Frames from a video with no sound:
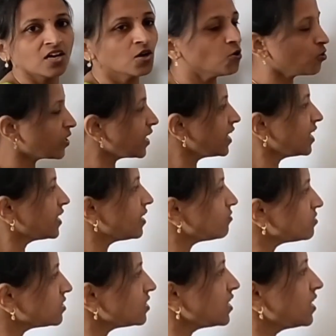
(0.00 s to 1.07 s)
Okay,
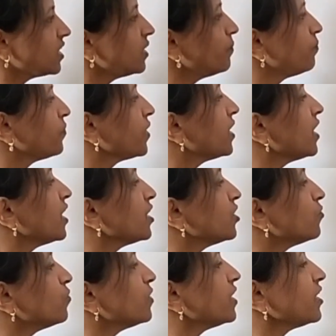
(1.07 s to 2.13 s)
now see,
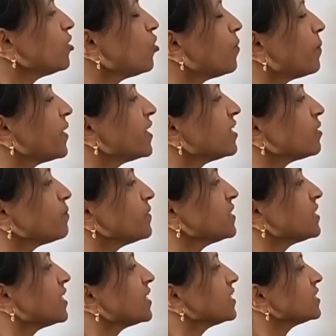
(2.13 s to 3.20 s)
unary operator
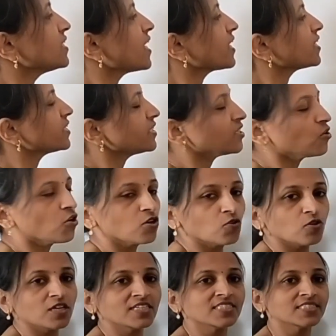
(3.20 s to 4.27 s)
means that is acting on
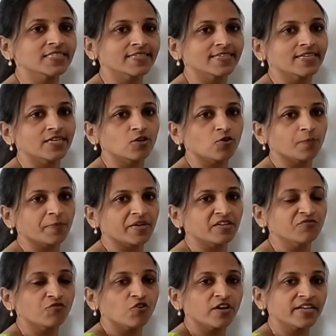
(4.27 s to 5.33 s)
only single
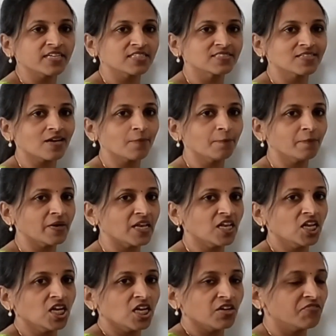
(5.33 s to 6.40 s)
operand. For
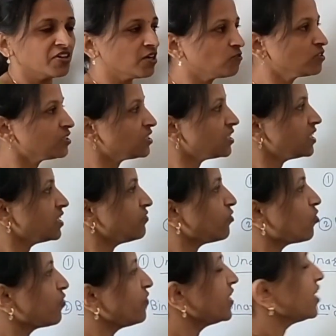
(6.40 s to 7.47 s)
example, we have seen or we